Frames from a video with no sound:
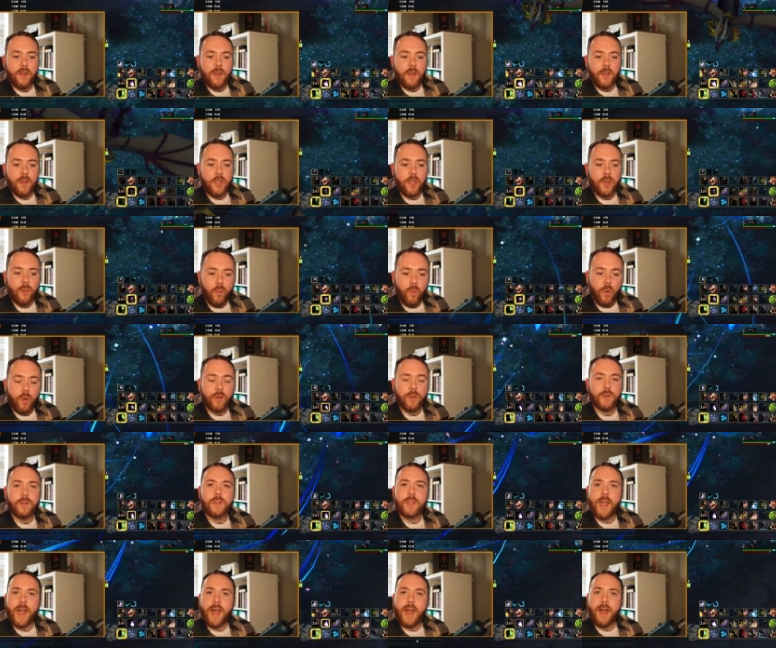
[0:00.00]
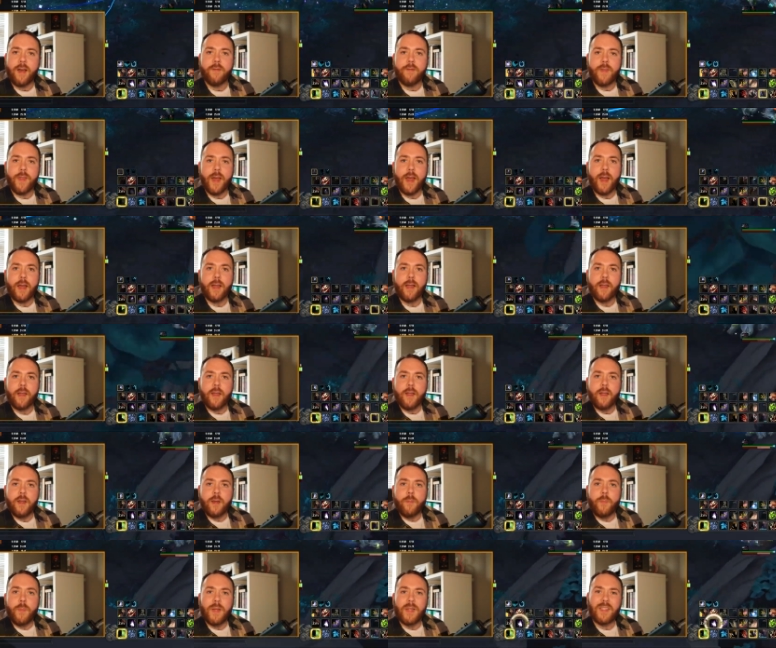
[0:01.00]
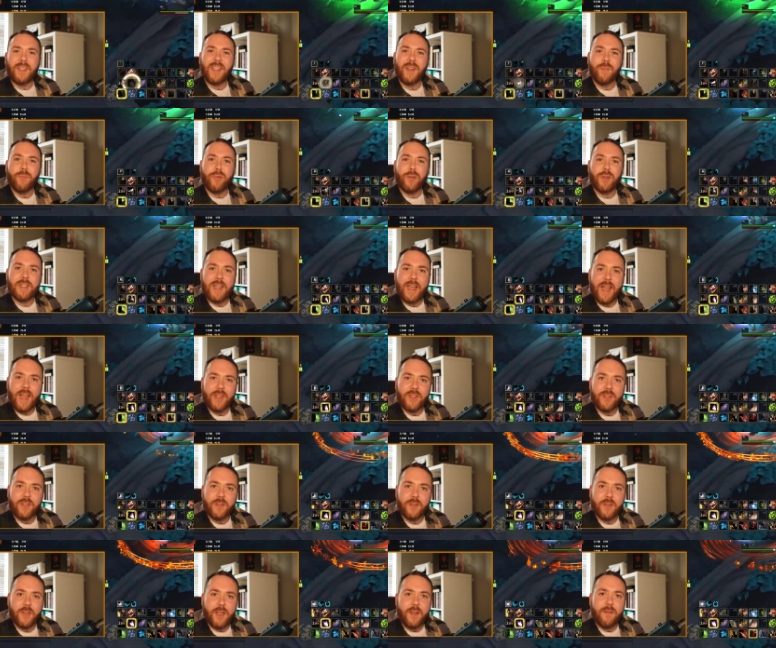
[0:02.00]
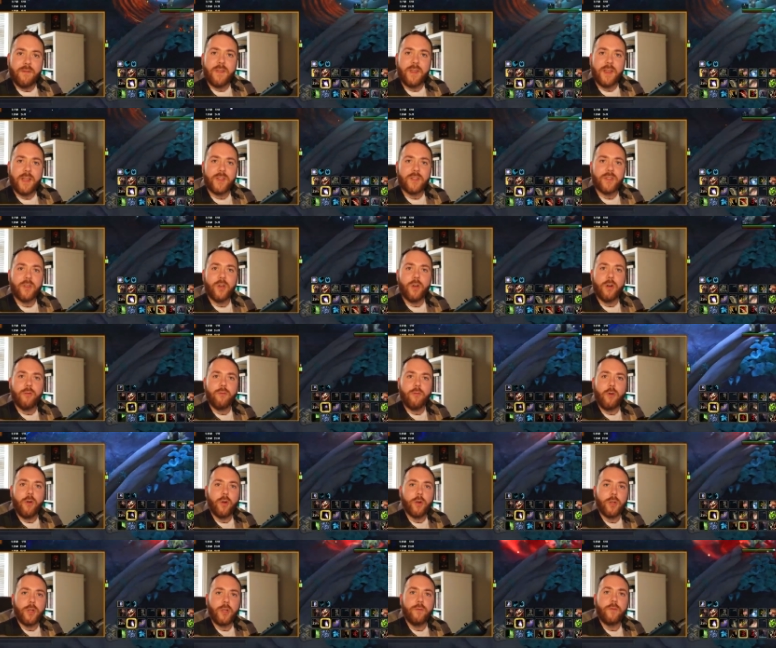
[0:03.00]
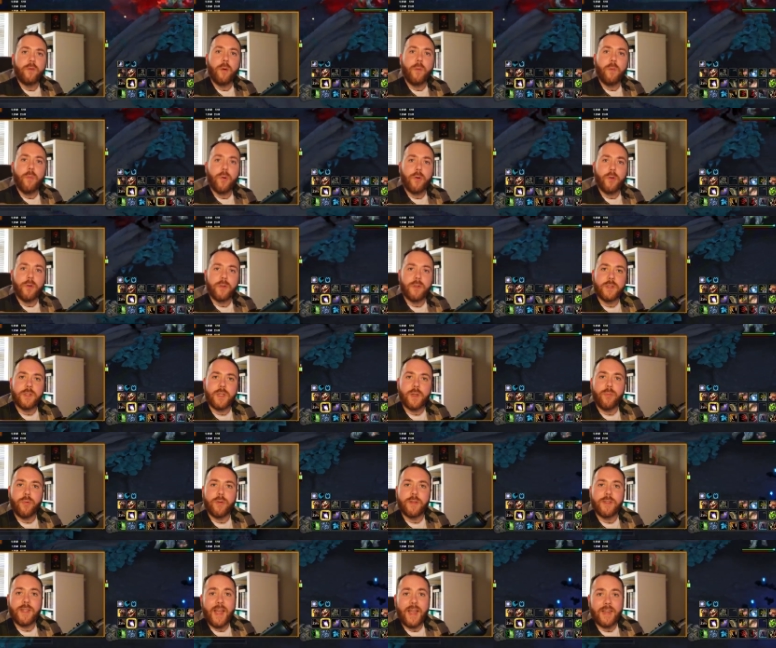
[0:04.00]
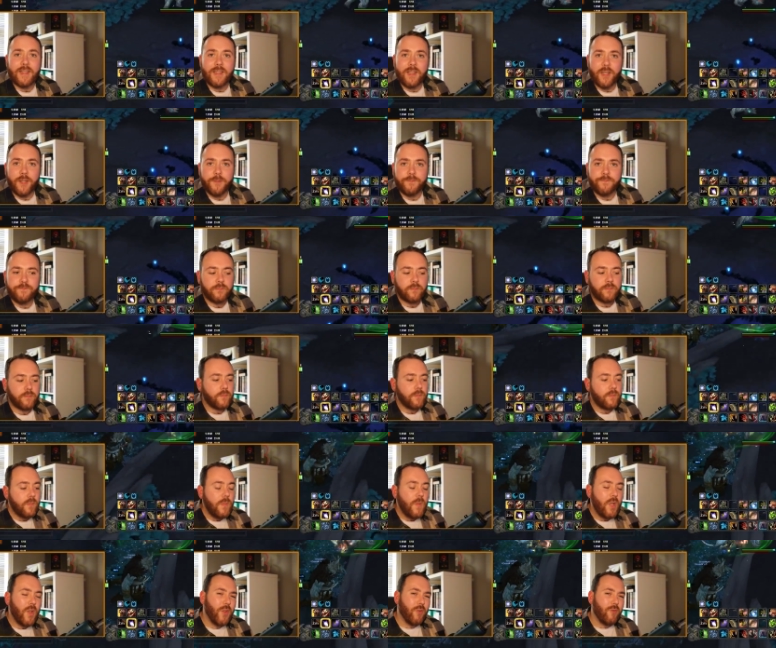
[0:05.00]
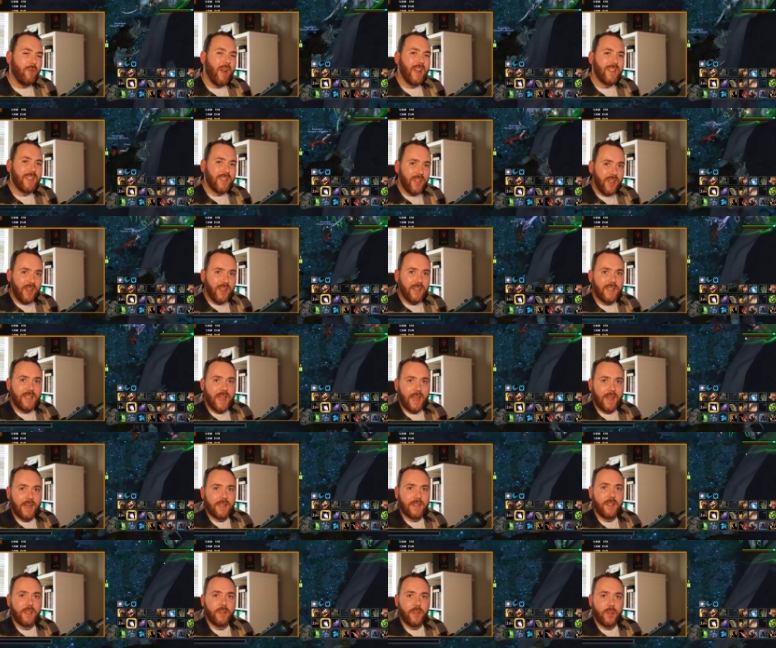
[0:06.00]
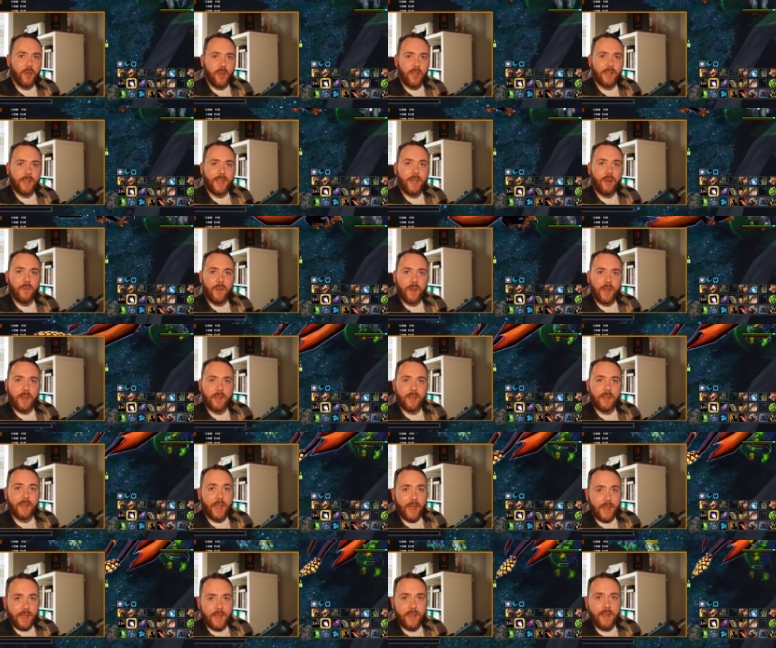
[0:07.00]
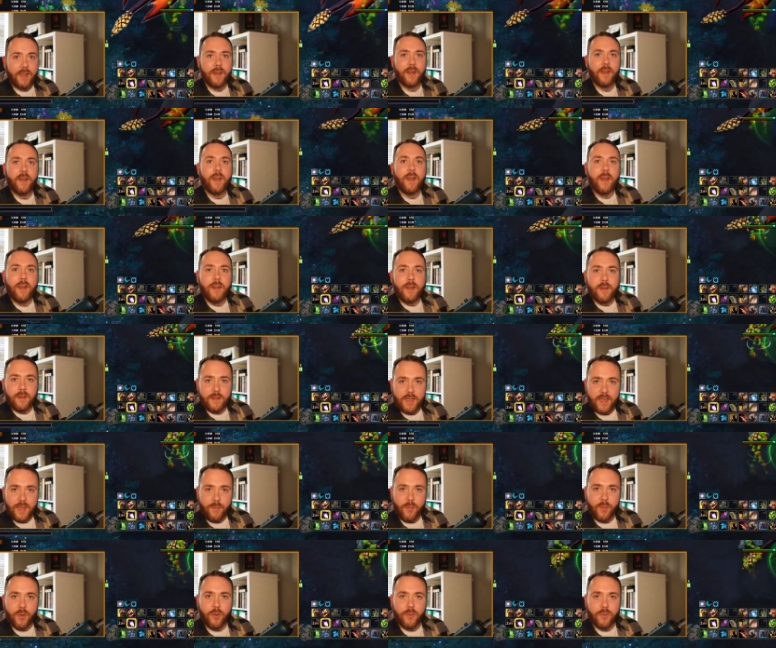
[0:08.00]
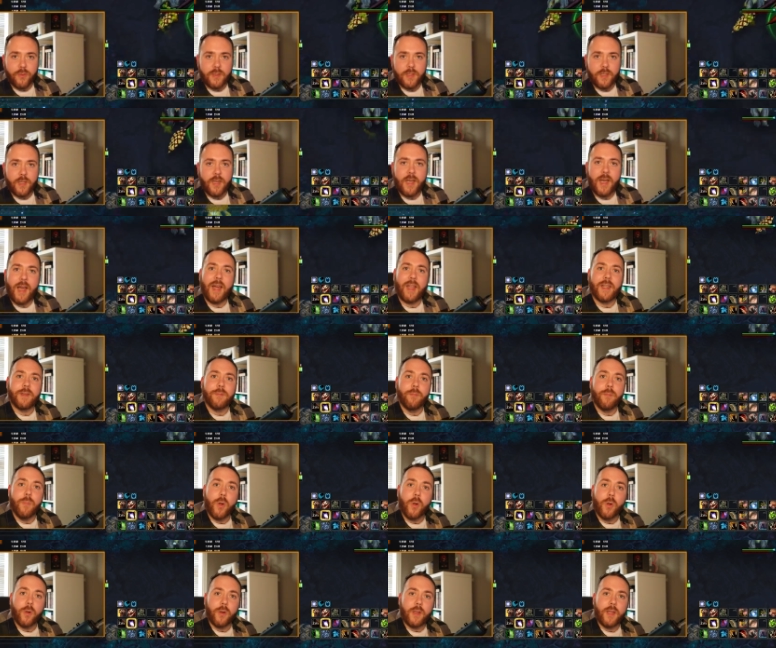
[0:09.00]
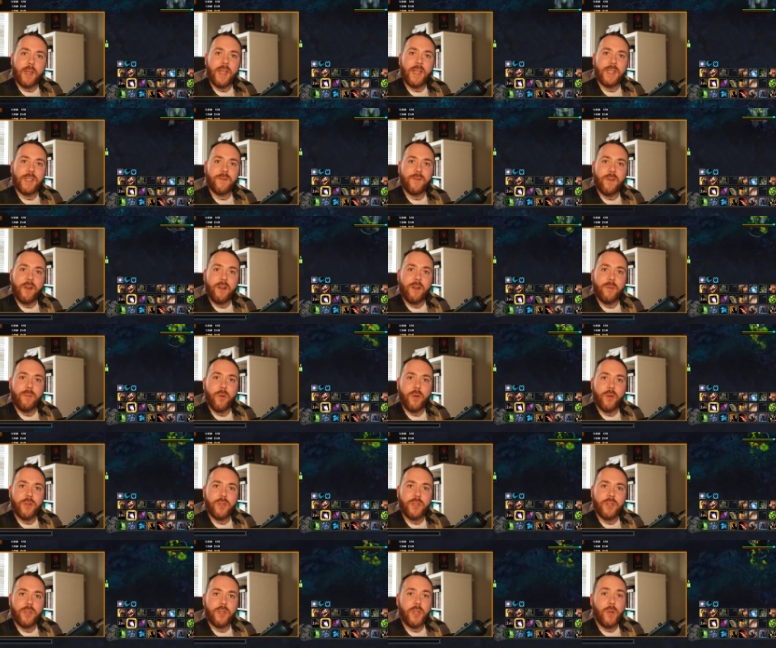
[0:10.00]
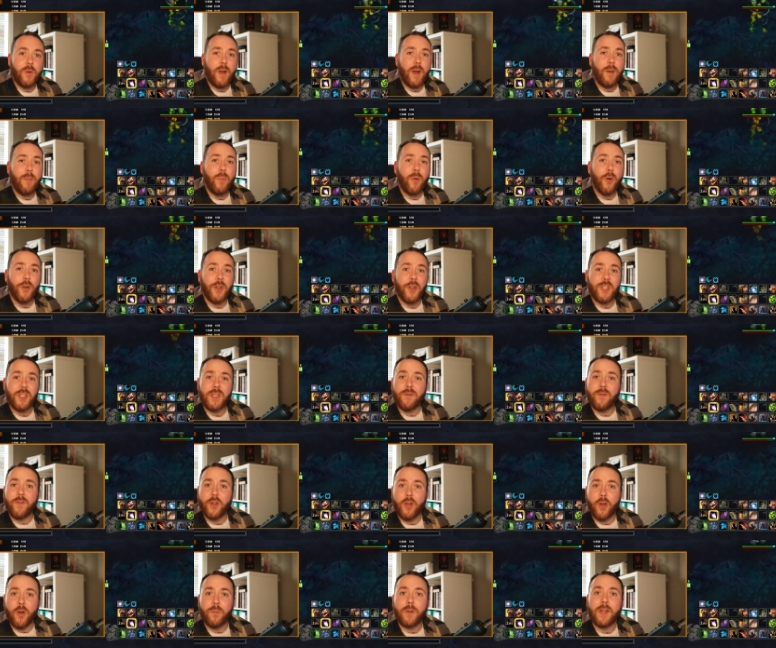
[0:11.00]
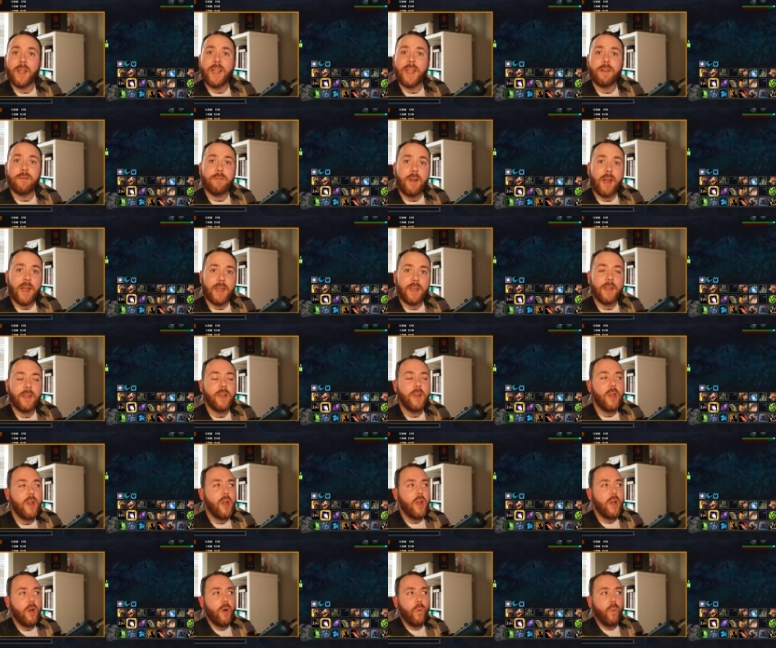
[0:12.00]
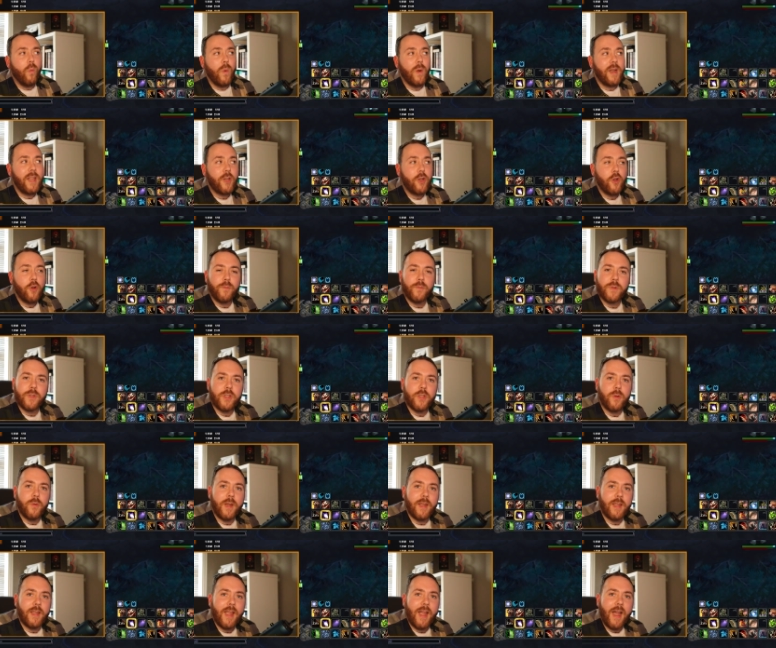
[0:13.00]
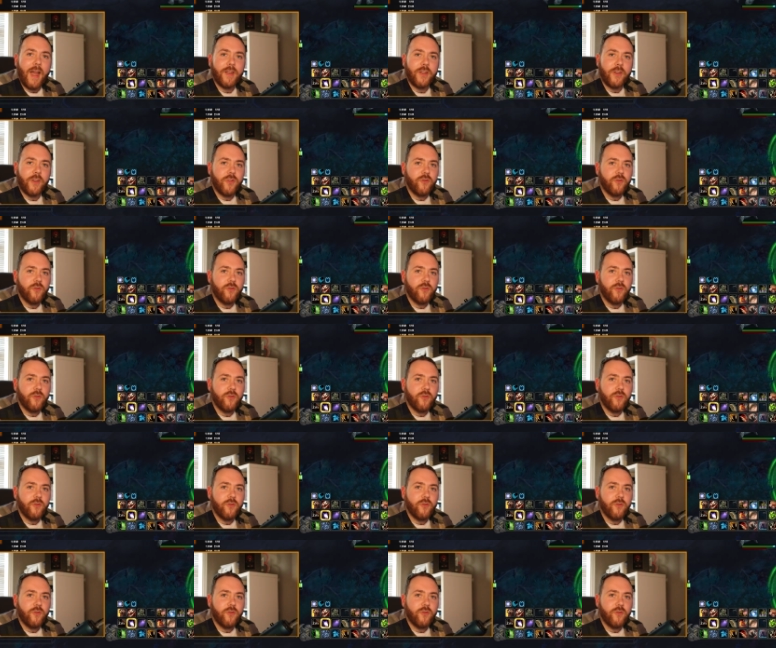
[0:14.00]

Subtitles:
you want to have that built-in protection, that if things go wrong, you've got buttons to protect you. There are certain tanks that don't allow that, like Demon Hunter and Monk. It's very much you are punished if you don't play it right. When it comes to a Guardian